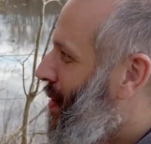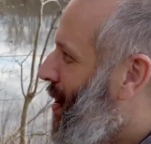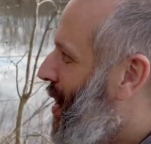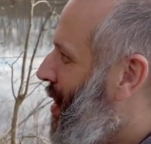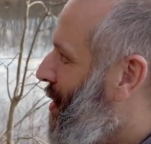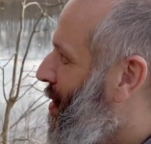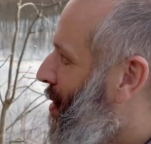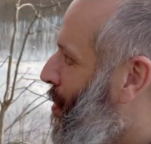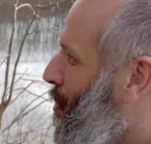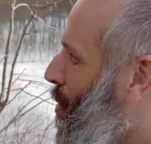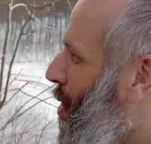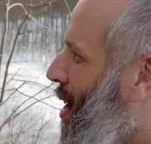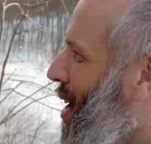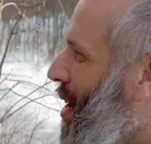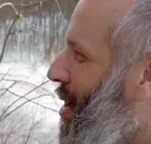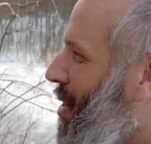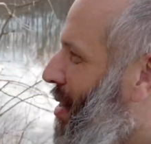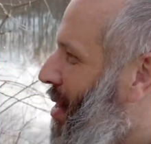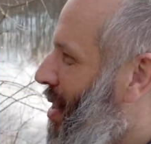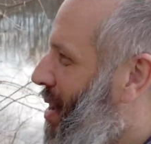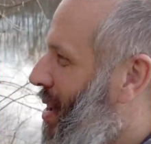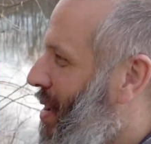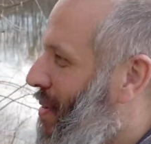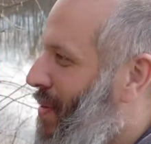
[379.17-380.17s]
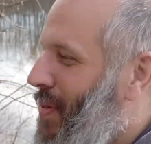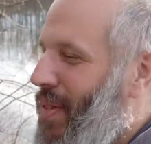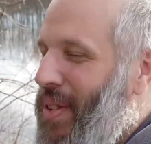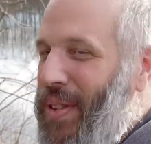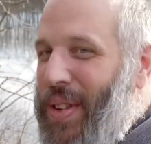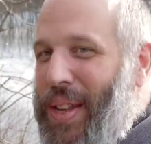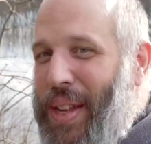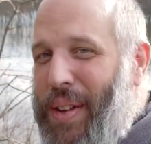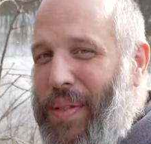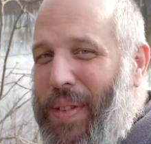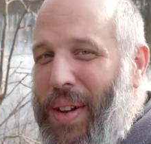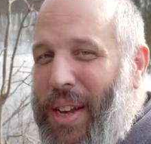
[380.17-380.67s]
find some wildlife
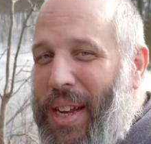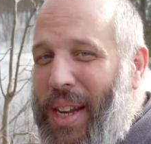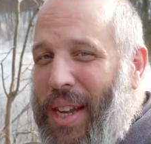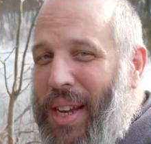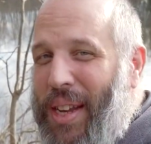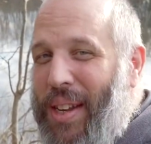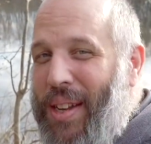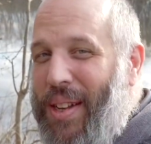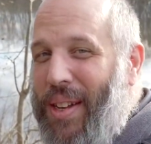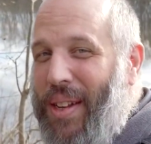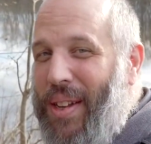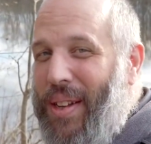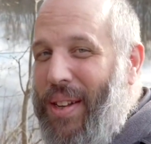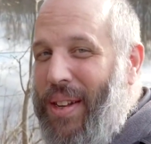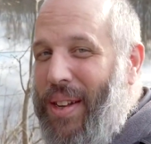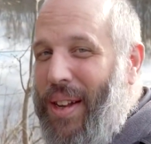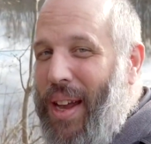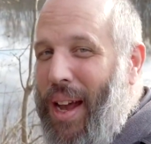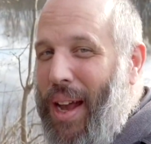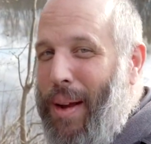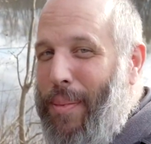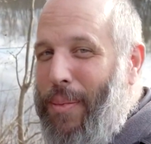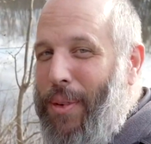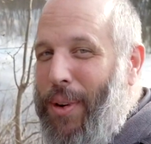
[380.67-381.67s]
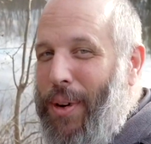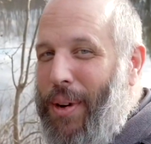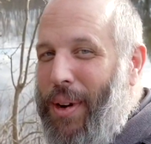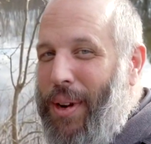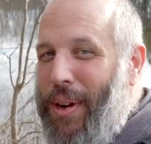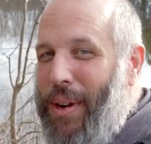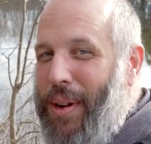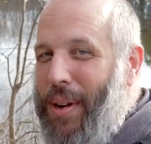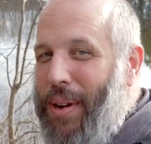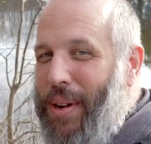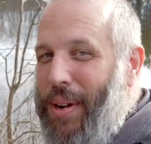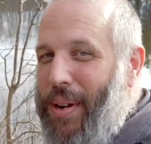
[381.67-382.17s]
to see if I can capture
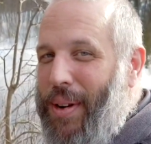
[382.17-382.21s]
it.